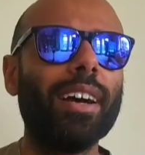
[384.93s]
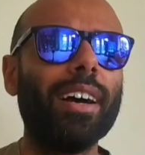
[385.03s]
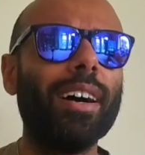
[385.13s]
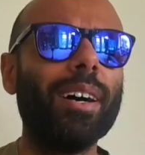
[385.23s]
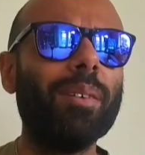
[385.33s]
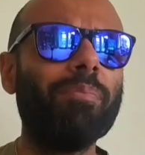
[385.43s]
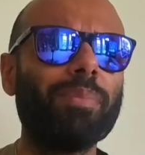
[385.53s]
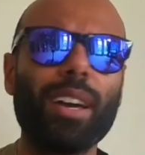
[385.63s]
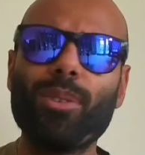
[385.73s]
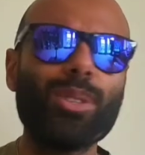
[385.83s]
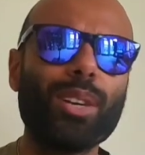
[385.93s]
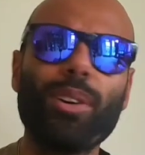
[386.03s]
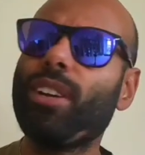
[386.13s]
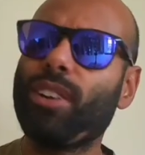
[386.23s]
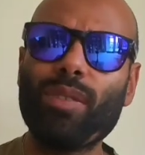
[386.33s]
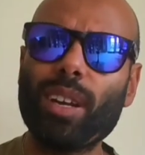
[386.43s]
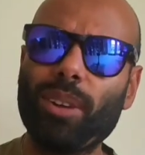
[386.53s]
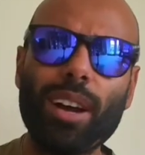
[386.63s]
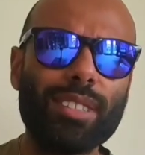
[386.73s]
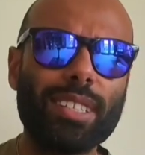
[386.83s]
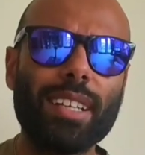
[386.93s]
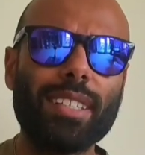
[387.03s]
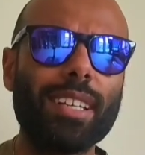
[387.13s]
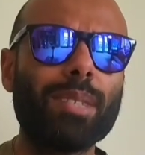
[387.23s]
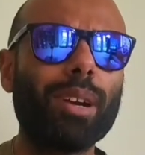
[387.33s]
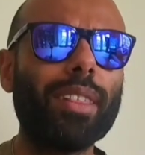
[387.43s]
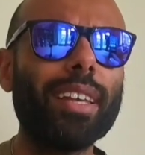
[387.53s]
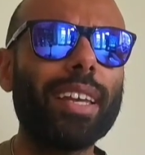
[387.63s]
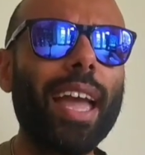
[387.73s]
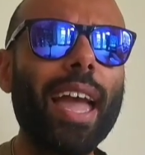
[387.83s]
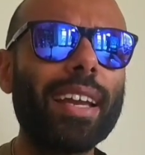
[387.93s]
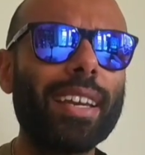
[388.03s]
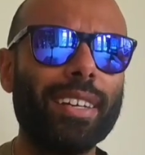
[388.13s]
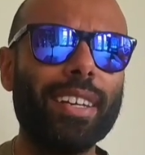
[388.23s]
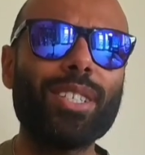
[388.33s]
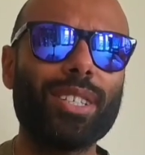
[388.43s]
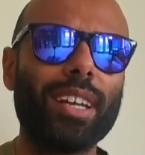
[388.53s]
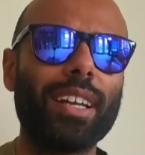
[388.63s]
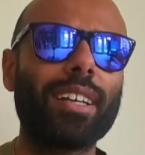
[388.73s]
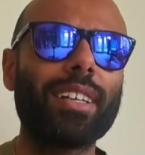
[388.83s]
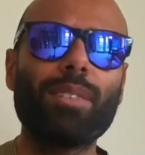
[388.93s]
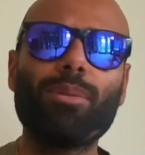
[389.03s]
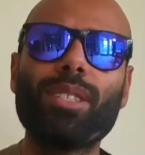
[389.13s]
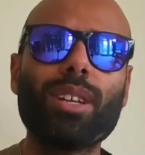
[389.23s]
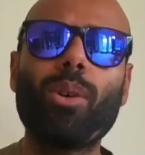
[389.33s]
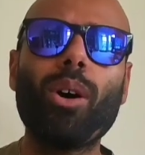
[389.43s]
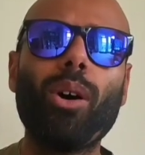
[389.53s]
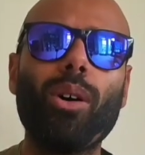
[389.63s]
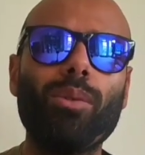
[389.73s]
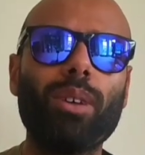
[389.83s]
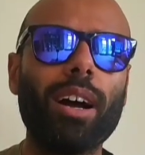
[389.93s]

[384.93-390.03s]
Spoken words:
And also, I don't know if anyone else gets this, but I think air conditioning, because it was so hot.